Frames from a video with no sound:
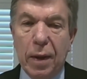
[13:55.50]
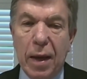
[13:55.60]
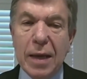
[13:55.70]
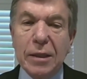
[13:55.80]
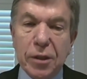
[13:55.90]

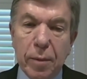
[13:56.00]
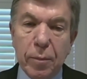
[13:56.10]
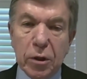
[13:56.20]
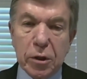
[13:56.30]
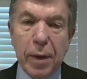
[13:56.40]
a
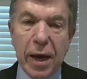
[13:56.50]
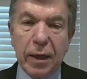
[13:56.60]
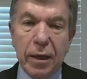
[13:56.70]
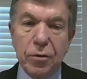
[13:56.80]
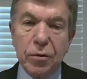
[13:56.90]
stimulus
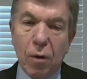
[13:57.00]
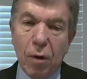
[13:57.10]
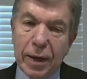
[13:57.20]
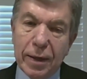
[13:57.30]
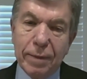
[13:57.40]
package
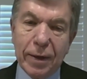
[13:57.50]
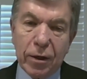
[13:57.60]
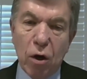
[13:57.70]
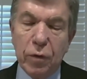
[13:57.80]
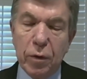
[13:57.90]
or a, a
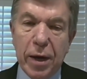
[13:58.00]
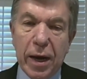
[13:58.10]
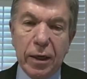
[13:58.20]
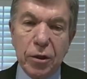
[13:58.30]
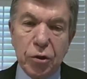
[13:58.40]
COVID
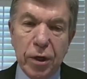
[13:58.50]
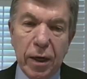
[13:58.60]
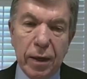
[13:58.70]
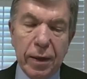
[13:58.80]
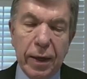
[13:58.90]
package
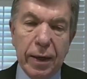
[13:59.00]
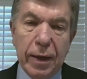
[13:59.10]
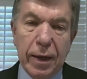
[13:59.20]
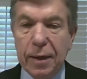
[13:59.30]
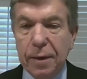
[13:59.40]
done and
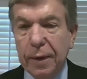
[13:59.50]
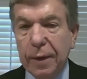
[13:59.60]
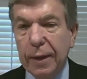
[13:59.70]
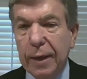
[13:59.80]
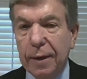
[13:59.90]
a
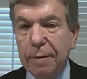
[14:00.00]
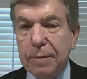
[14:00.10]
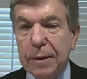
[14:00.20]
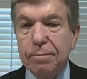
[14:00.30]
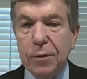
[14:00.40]
of,
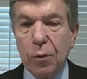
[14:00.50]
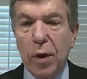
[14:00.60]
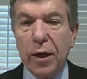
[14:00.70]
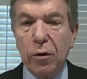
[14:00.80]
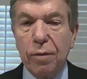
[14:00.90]
of, the
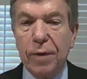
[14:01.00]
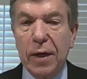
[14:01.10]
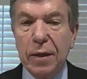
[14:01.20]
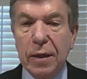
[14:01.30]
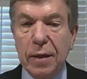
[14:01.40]
regular
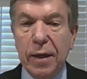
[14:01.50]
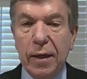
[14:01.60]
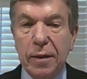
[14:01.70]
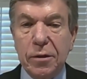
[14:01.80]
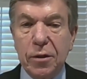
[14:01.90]
funding
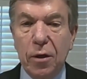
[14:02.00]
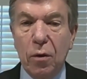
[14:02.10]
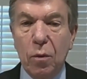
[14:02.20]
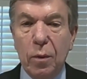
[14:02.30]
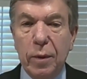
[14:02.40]
done.
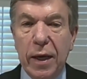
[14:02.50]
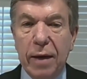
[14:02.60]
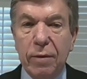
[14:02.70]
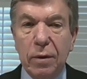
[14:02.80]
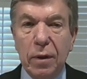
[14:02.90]
So we
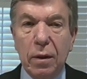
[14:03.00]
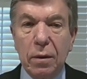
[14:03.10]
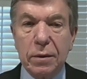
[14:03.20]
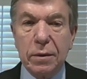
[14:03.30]
have a little